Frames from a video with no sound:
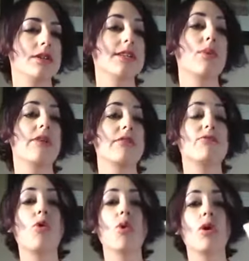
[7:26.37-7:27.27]
So we have a
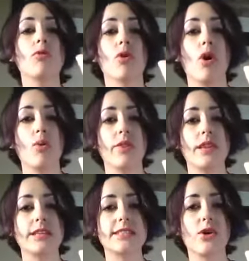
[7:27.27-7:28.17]
4 overall
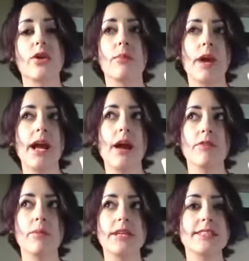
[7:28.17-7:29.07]
with this. So there may
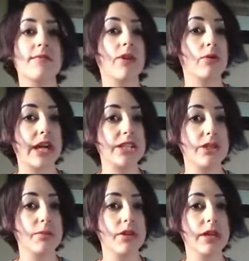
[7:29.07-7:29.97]
have to be some
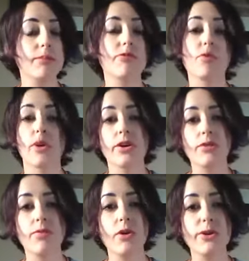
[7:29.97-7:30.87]
foundation building before you
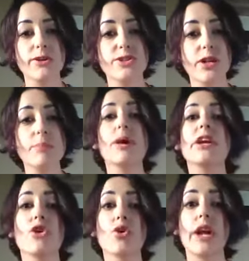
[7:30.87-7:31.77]
could follow your dream,
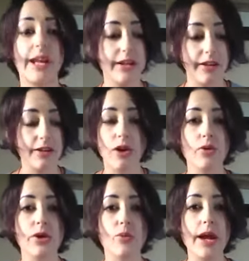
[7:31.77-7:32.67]
but you're
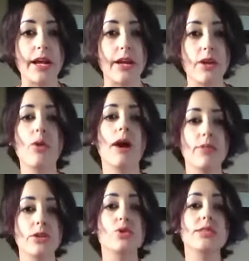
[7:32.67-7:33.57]
ready. You
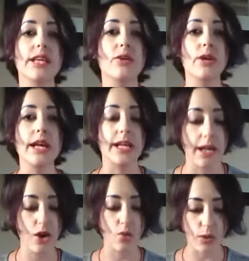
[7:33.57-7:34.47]
have the tools that you need.
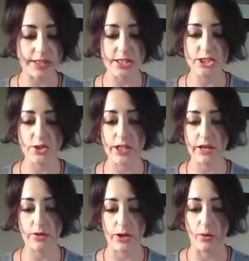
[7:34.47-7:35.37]
Rest assured
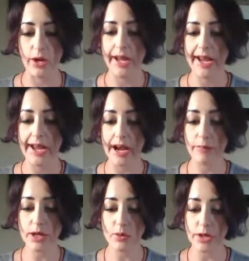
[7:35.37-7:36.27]
that you do. And
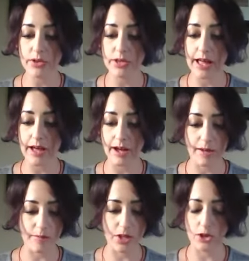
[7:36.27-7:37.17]
I'm going to read you
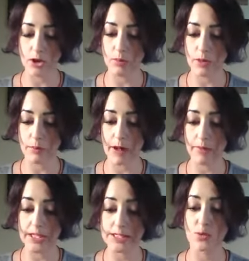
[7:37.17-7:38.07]
a little bit
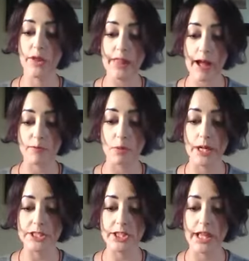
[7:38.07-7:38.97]
about this with the
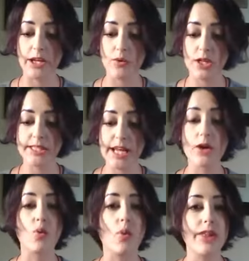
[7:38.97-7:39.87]
affirmation that you could
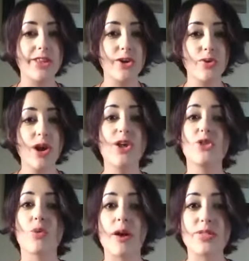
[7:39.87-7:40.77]
take with you
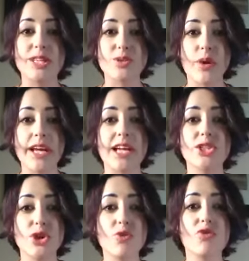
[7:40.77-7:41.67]
throughout this
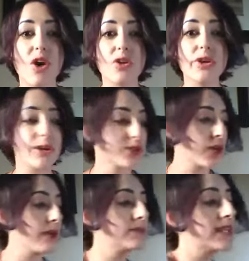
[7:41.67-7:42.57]
weekend to follow your
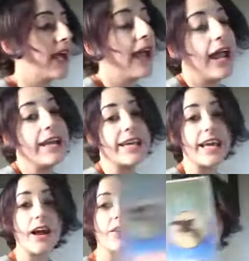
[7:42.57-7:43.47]
dreams and
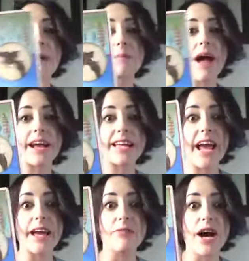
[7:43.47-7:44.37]
get out of that bat
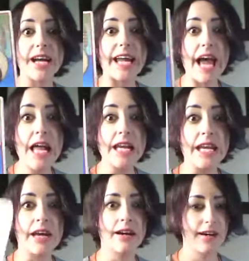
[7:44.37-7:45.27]
cave
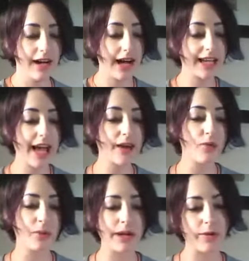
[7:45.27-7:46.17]
again. Again,
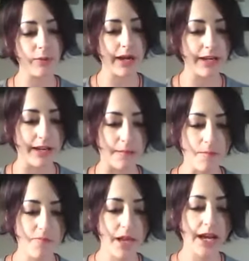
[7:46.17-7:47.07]
we're being reminded.
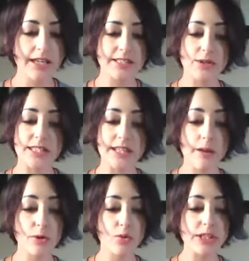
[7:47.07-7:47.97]
So it's a
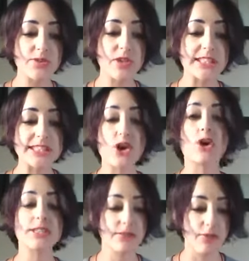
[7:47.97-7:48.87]
time to reach for the
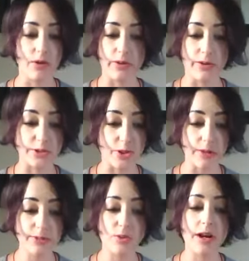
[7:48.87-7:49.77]
stars and follow your
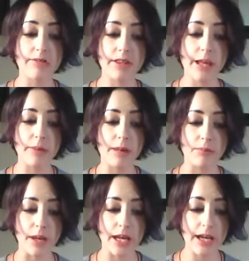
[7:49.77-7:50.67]
dreams, whatever they may
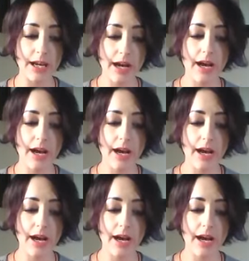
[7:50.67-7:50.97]
be.